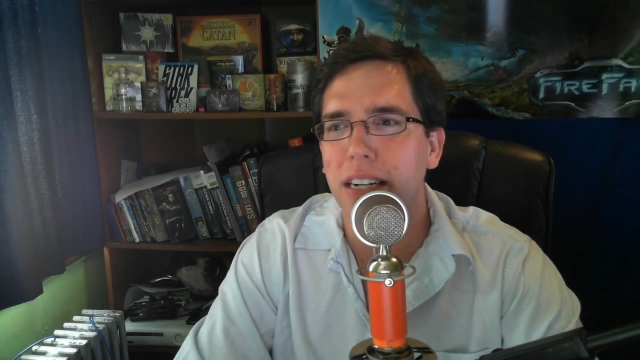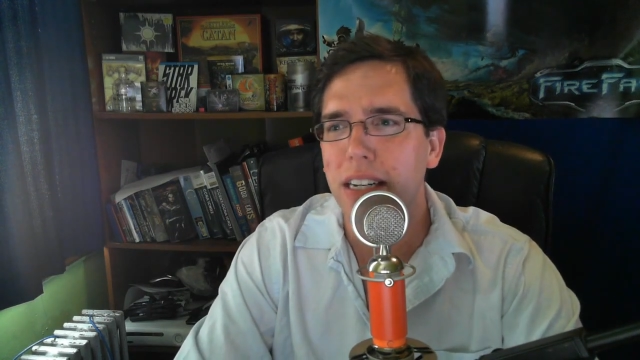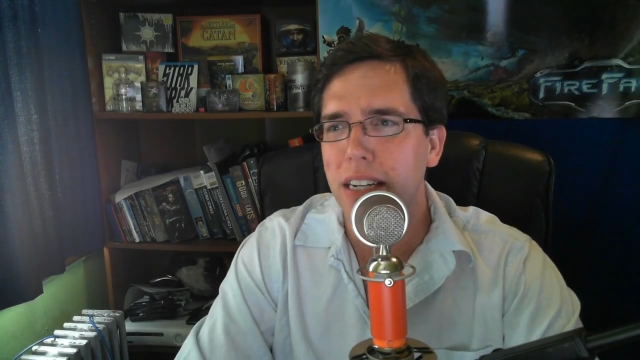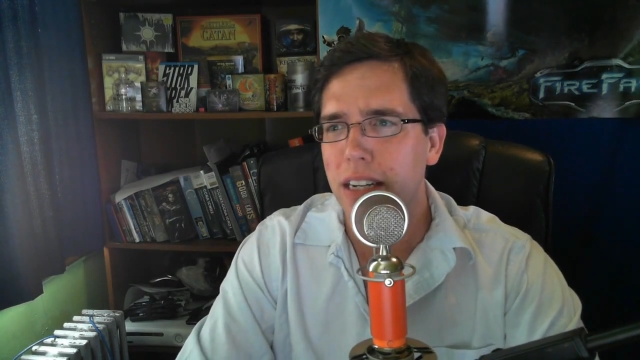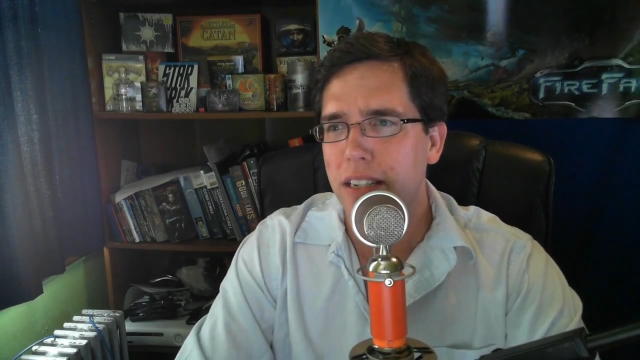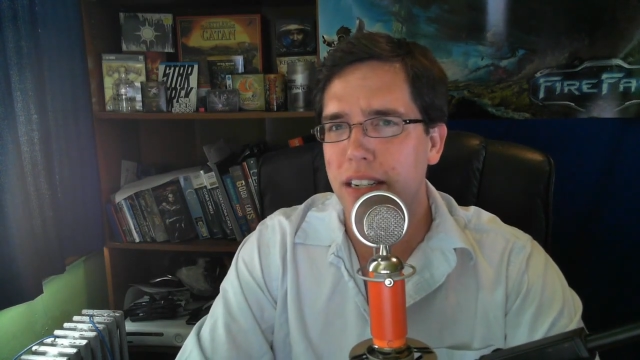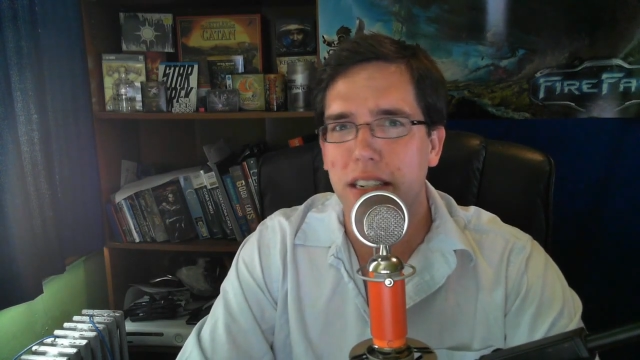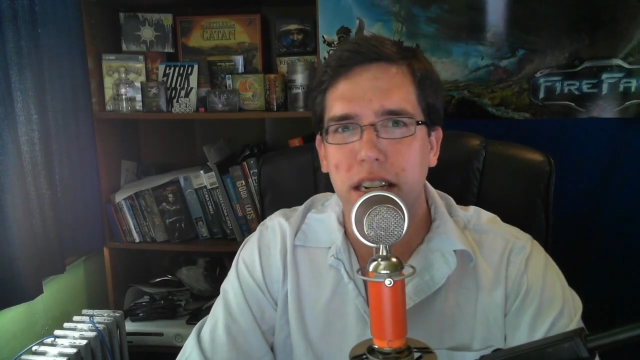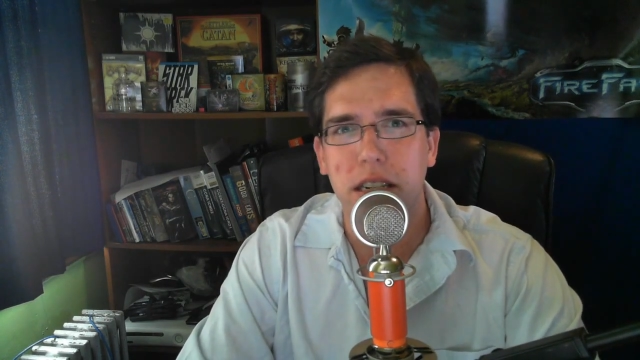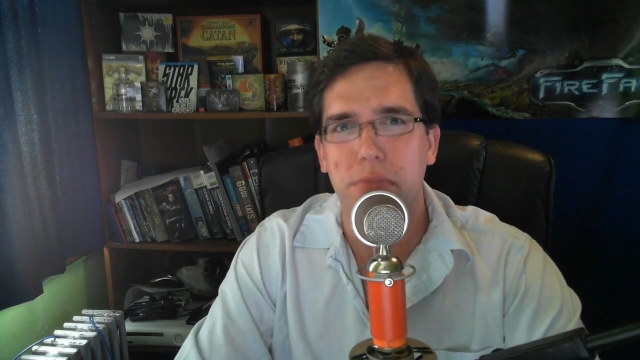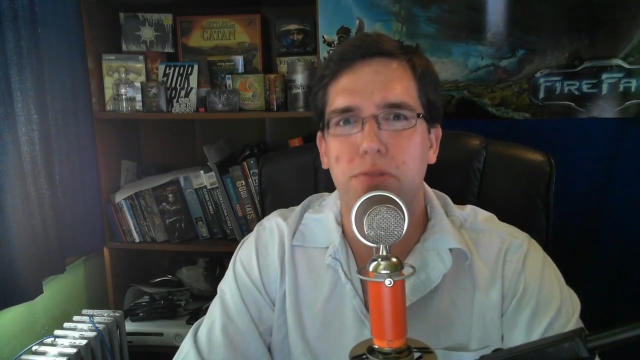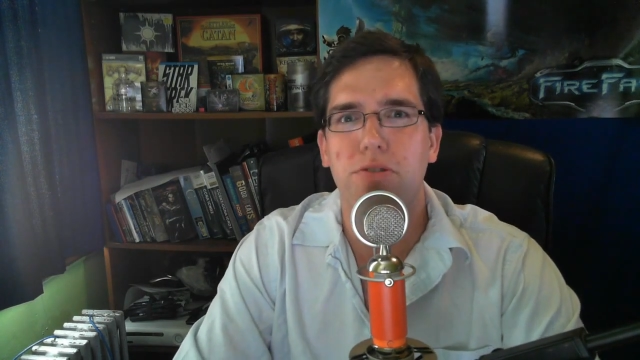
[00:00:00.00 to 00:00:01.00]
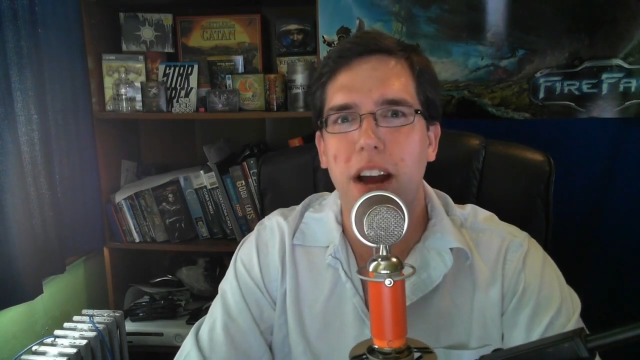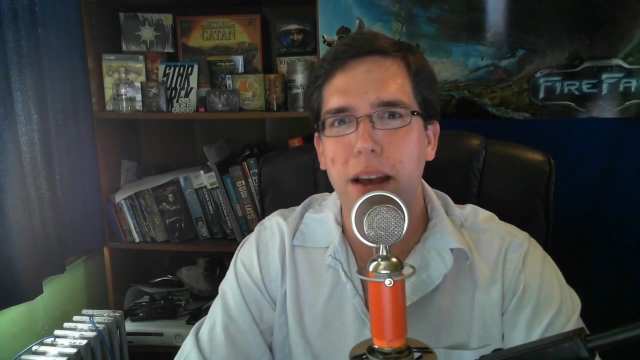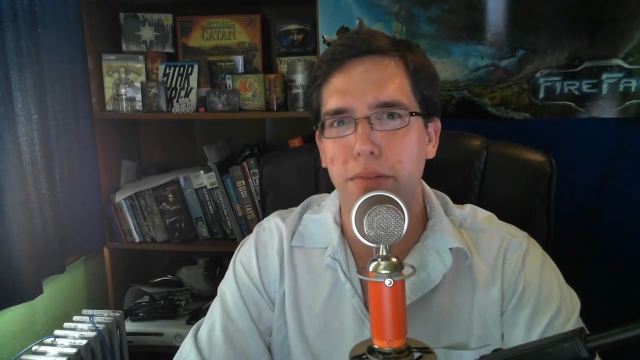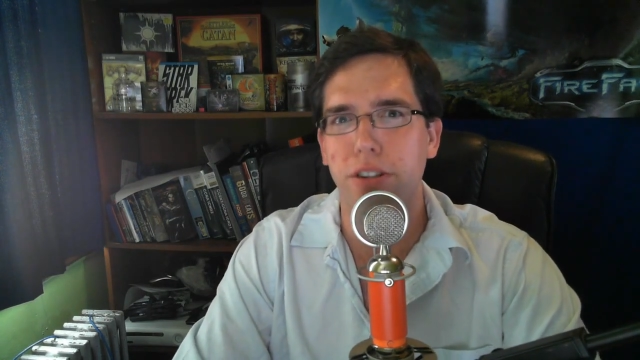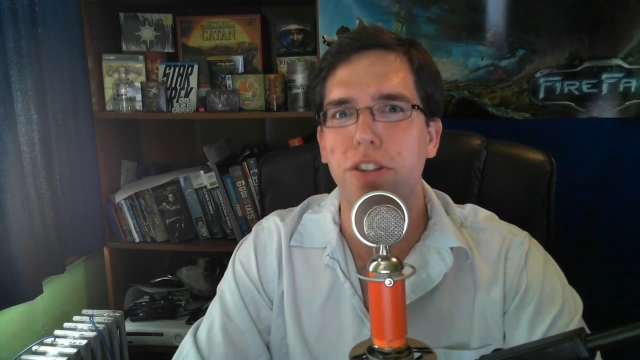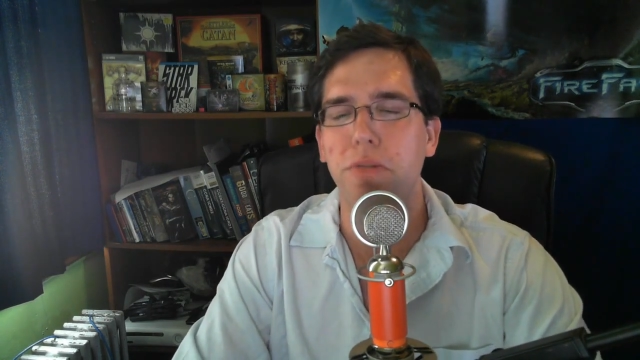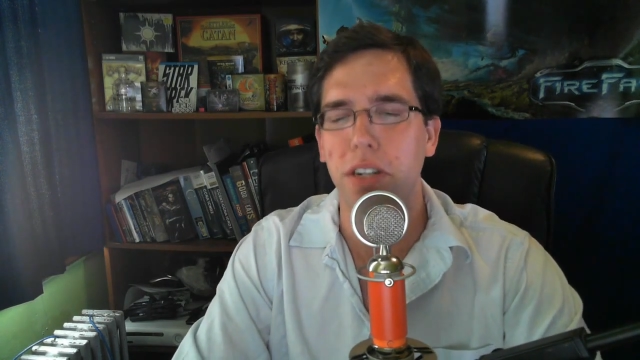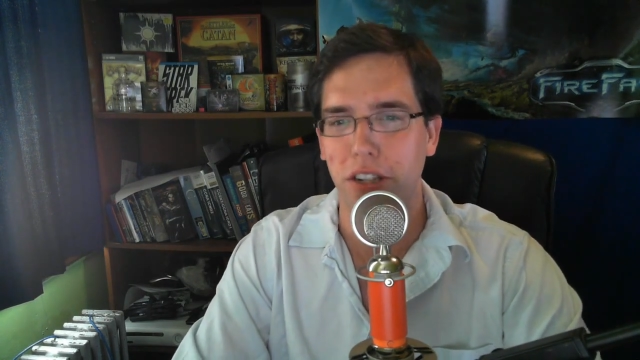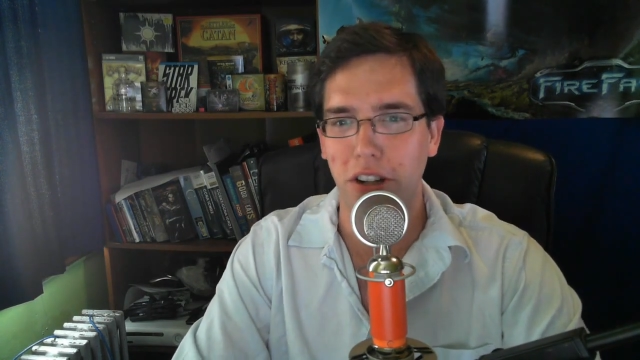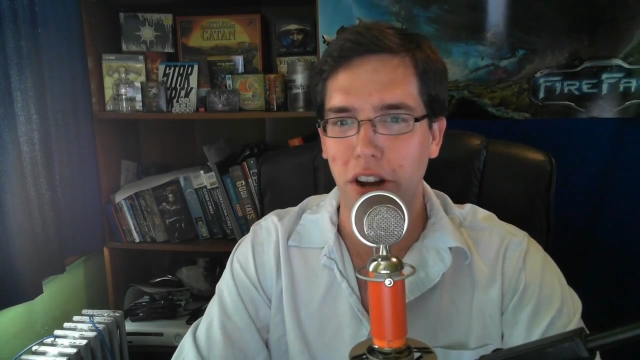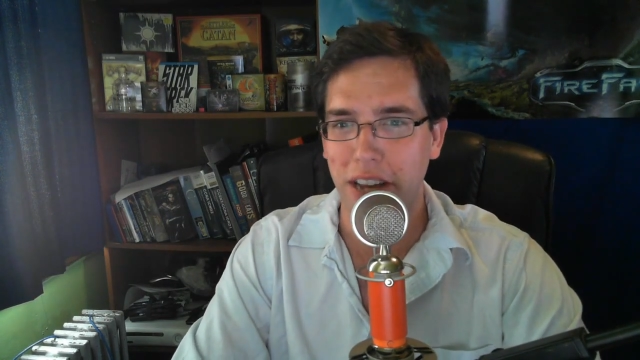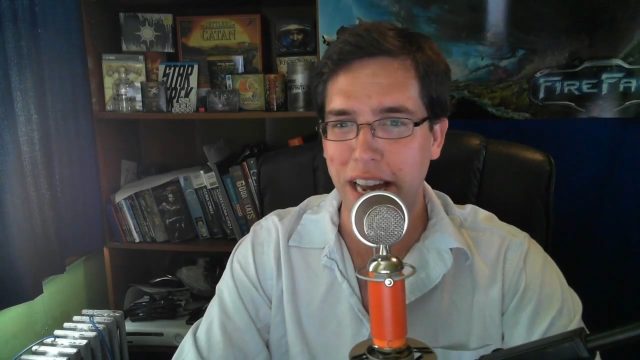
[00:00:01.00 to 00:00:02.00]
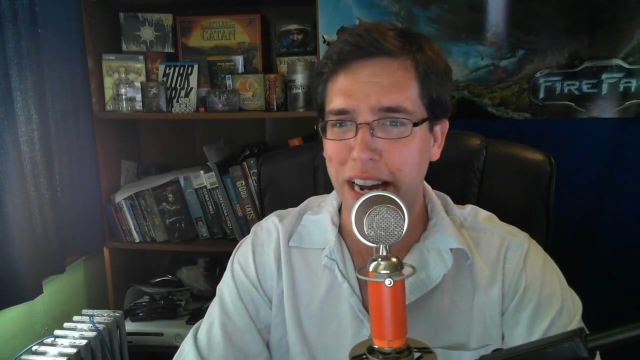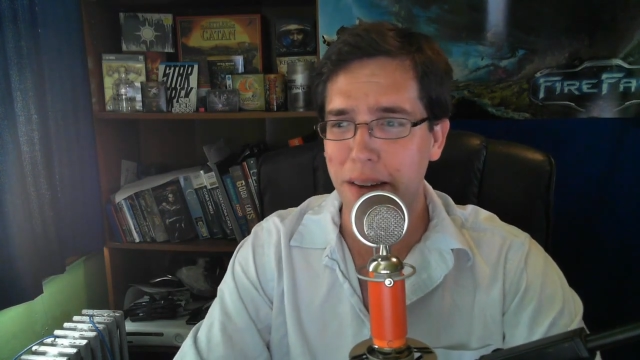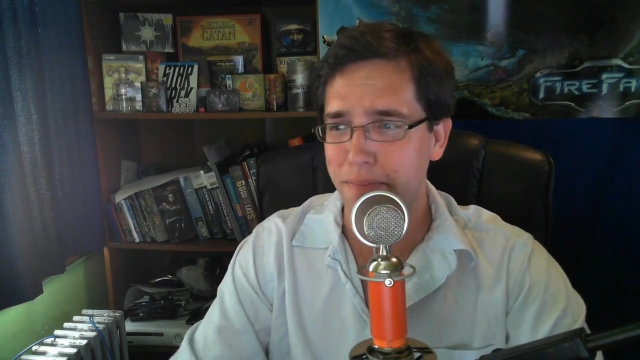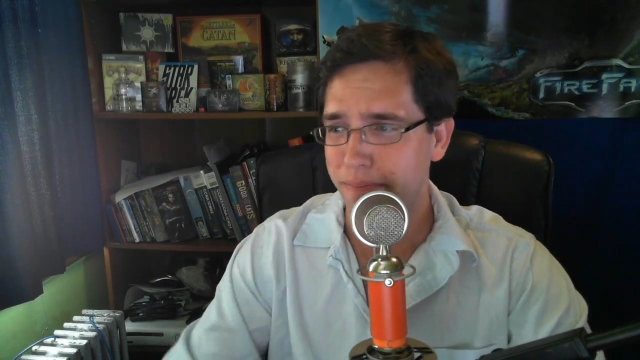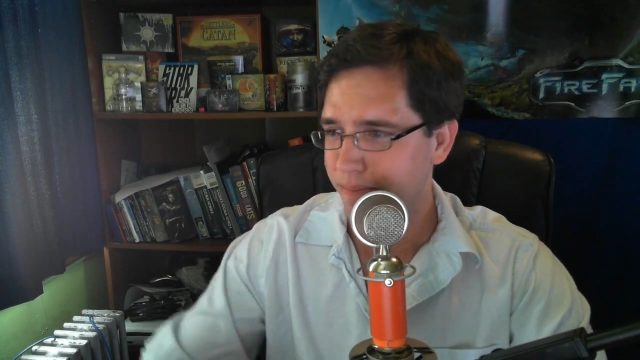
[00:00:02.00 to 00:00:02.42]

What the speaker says: since I subscribe to you and clogging up